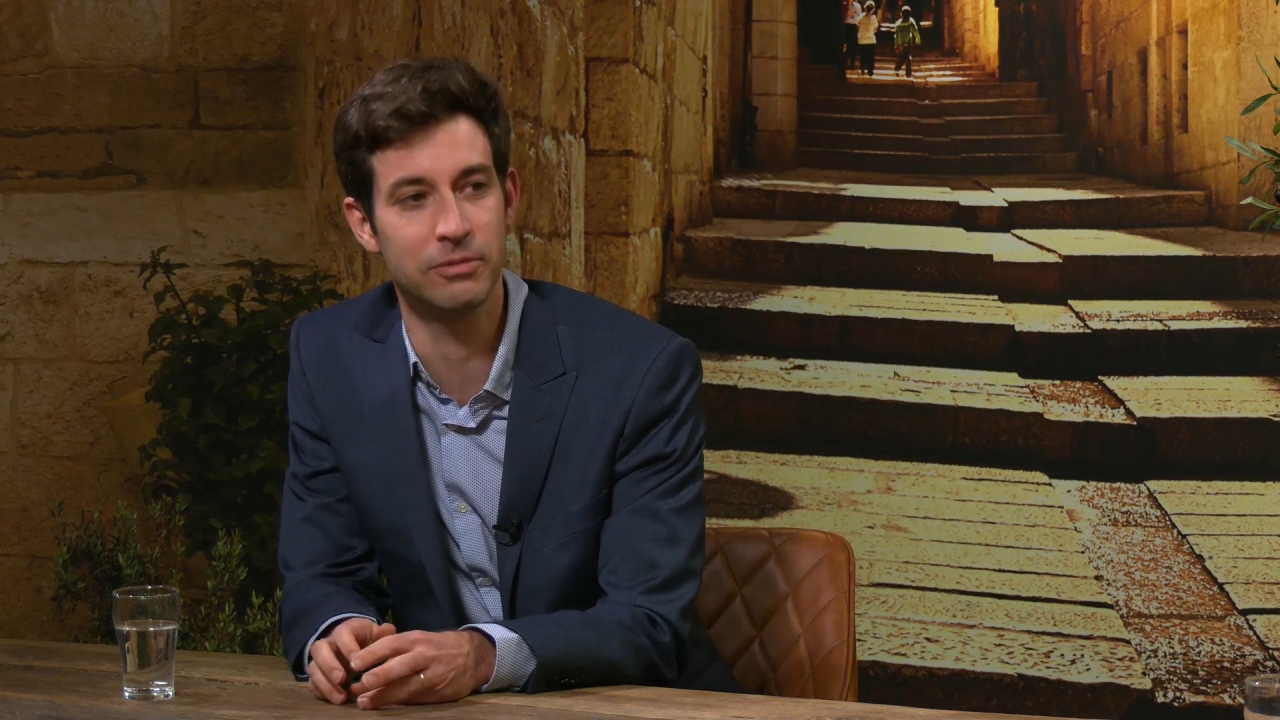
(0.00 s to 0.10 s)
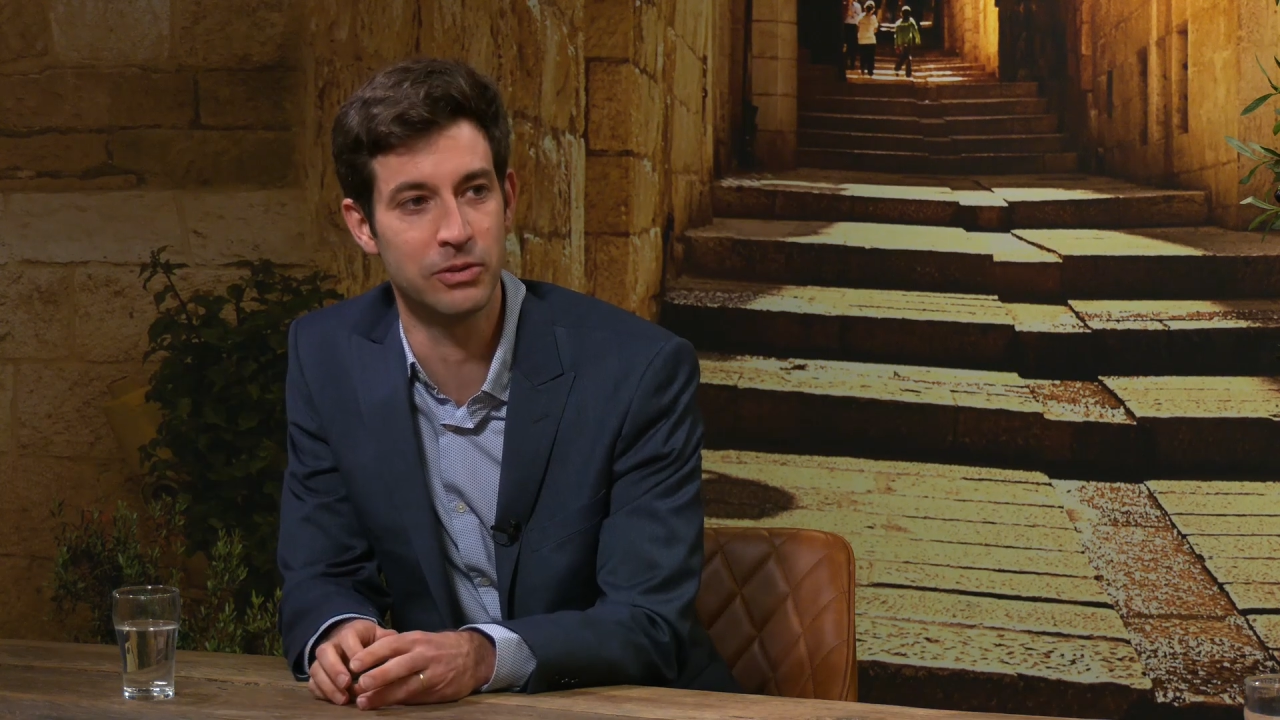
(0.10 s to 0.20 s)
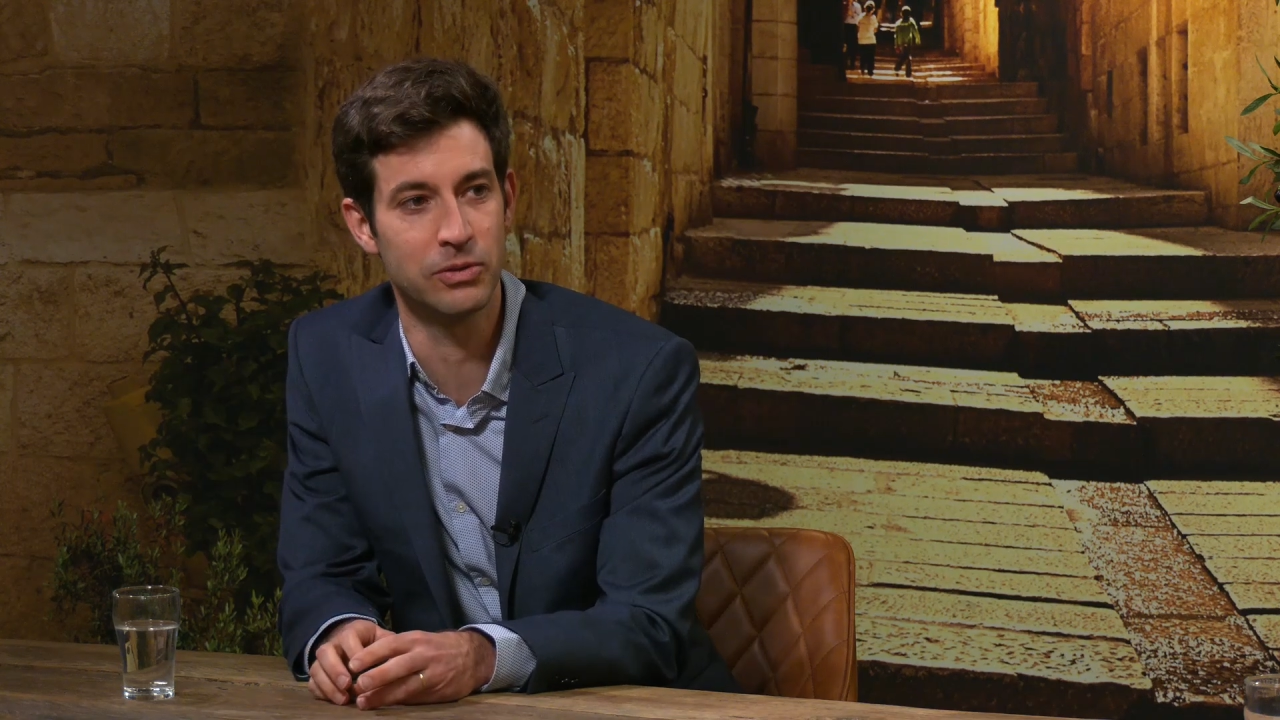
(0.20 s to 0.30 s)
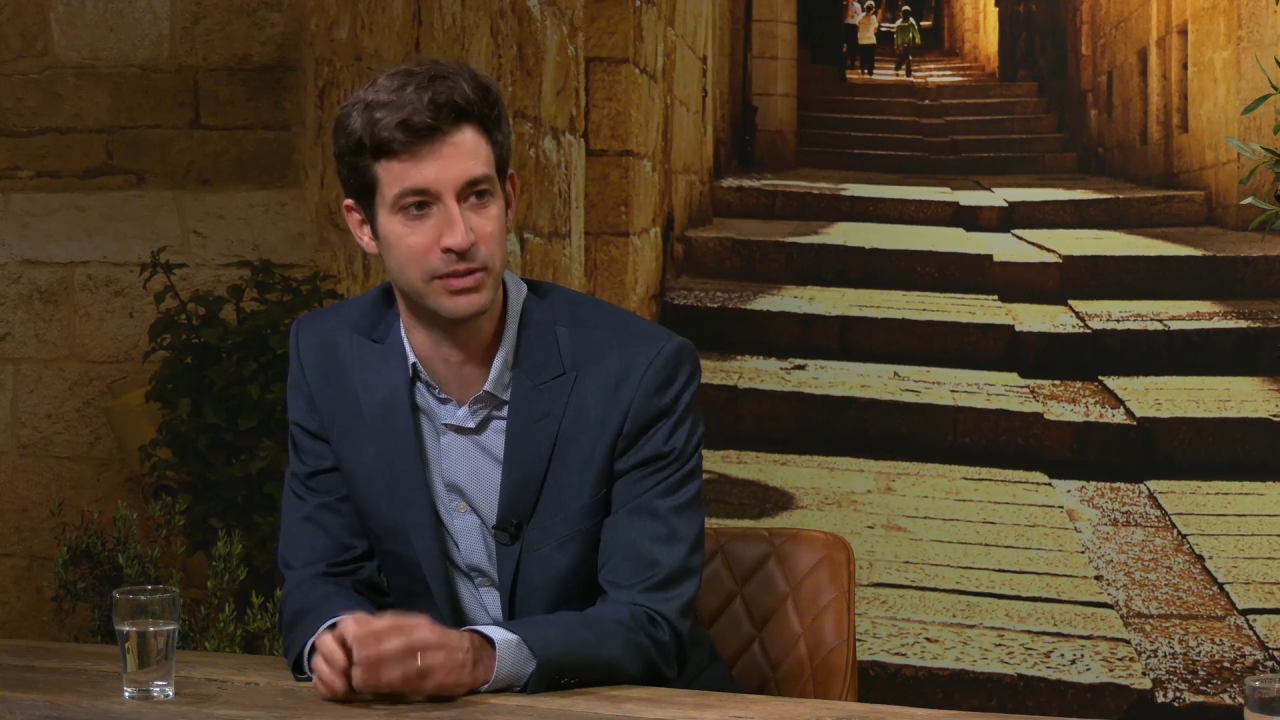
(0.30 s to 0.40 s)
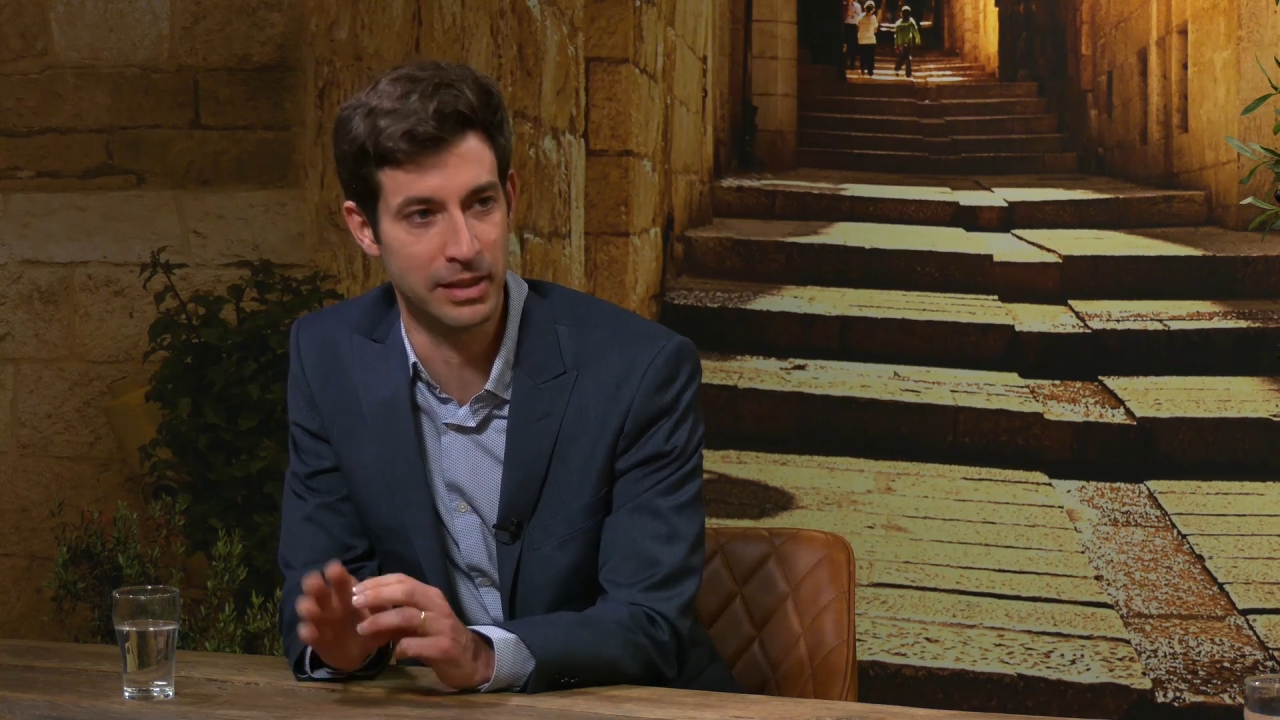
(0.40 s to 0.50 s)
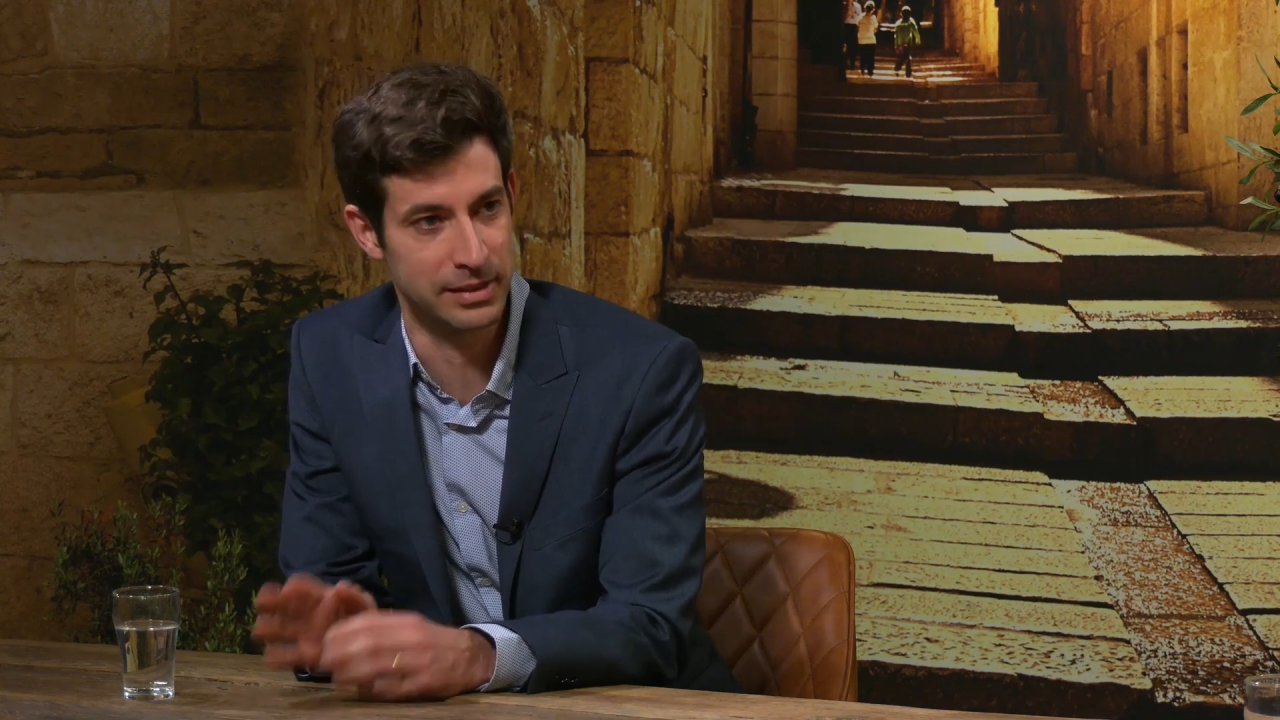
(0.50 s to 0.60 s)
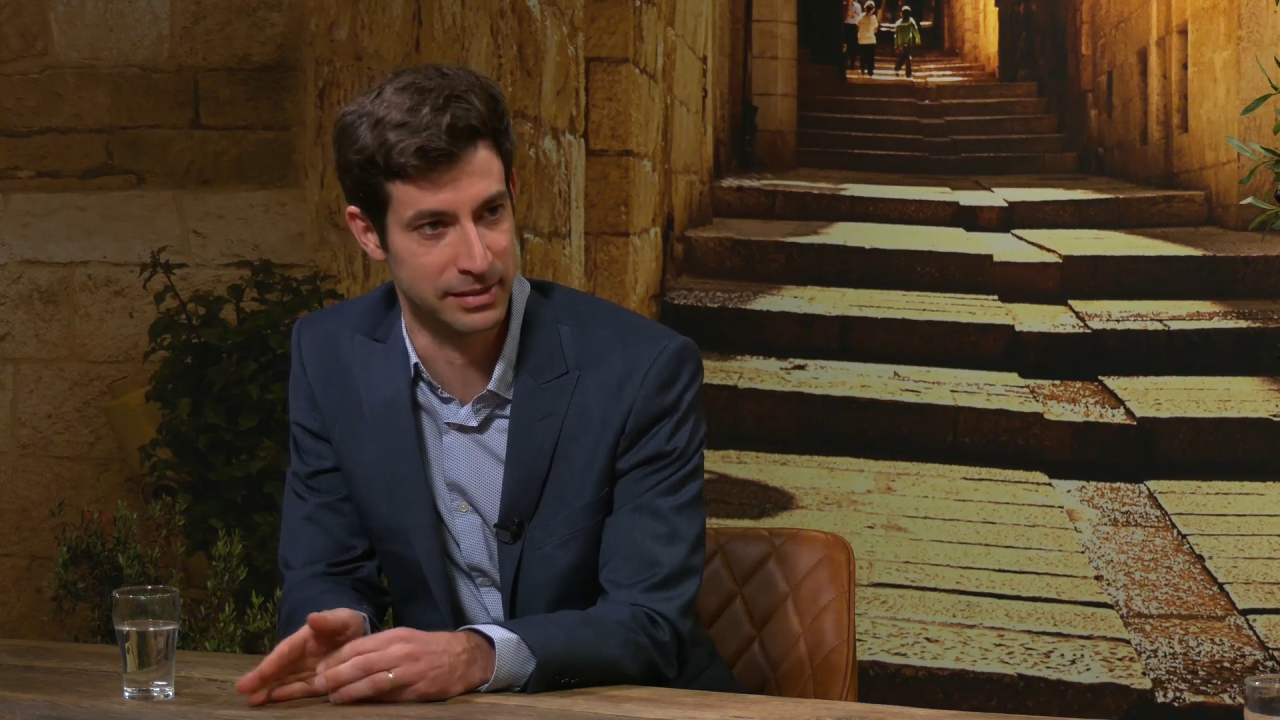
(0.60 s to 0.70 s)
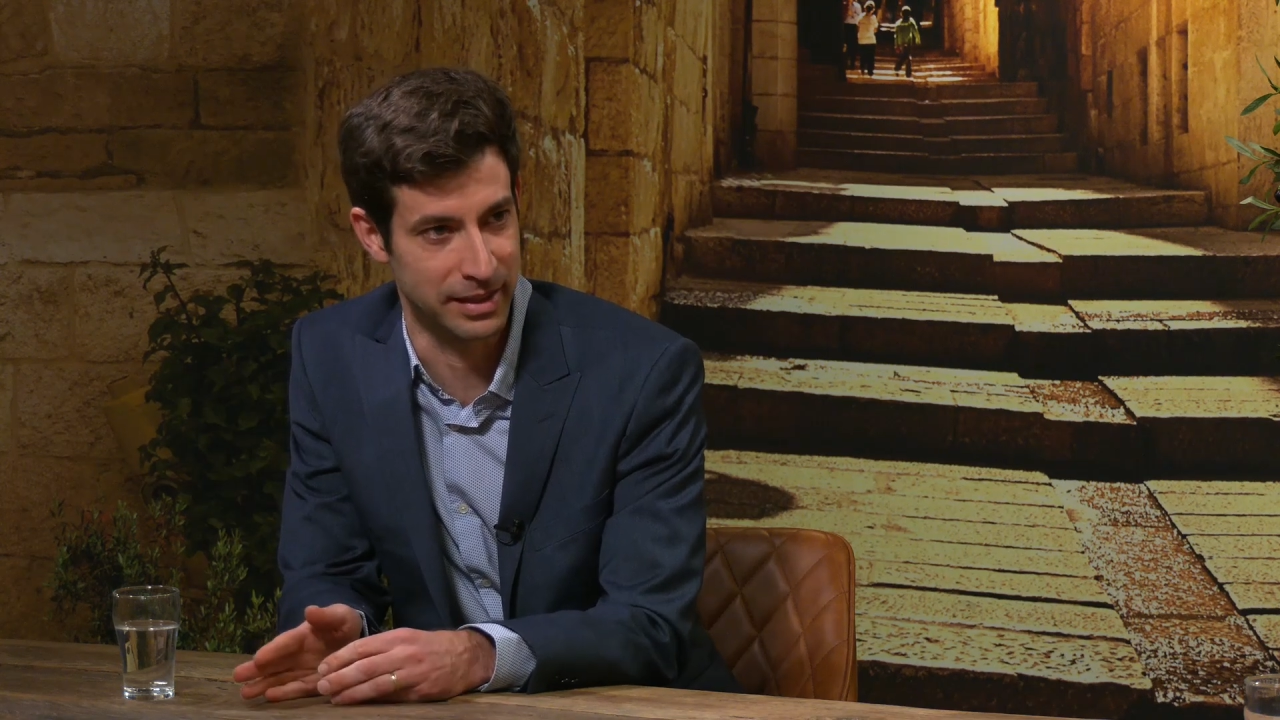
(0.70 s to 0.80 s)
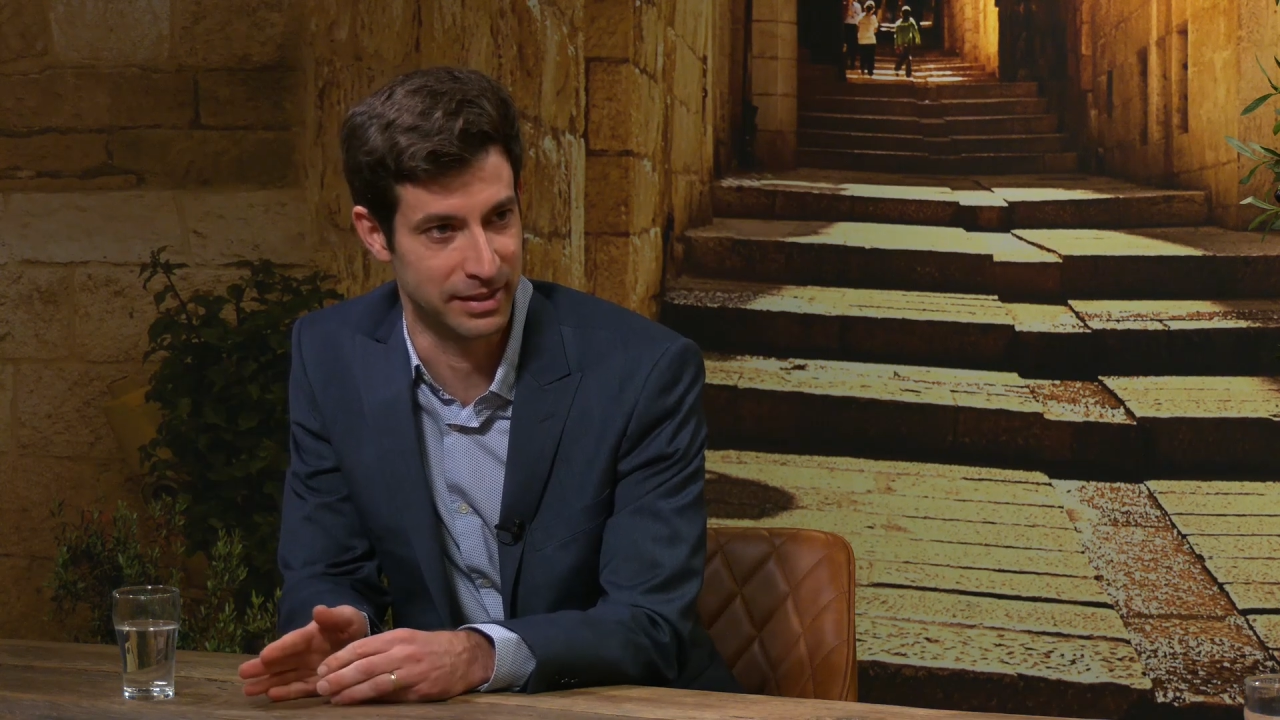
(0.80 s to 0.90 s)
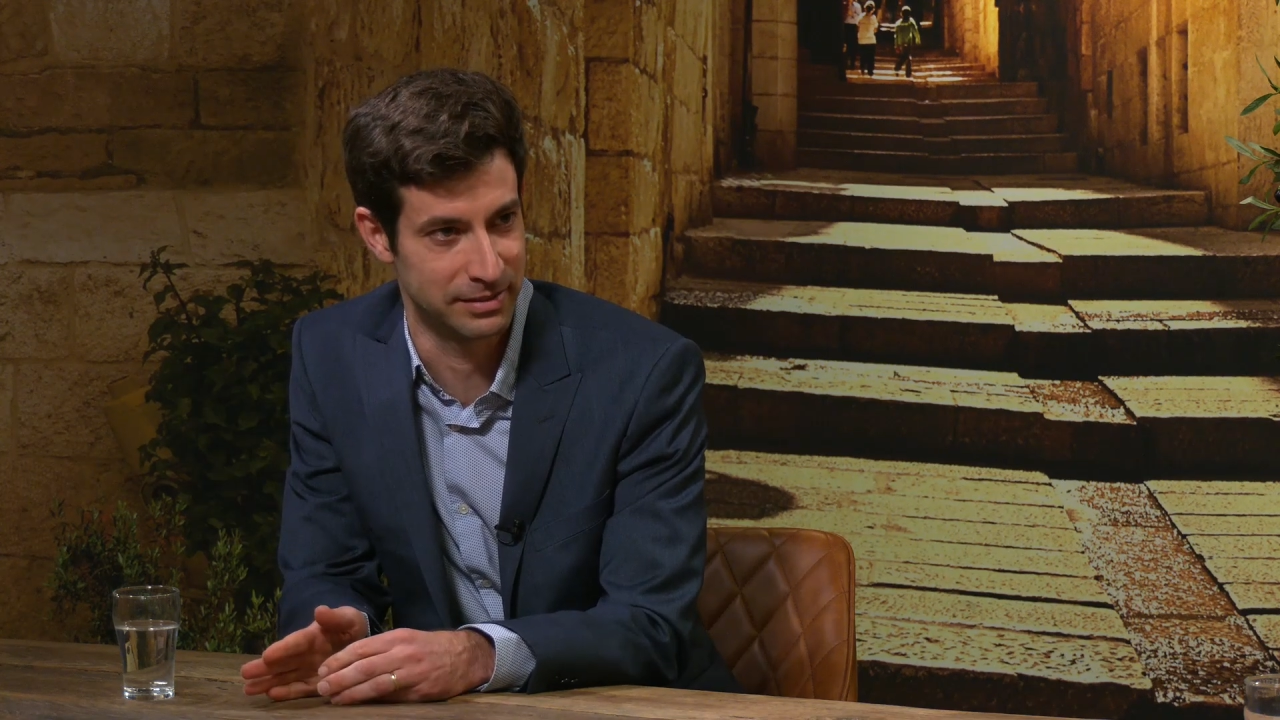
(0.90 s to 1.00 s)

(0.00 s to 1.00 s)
you stays there.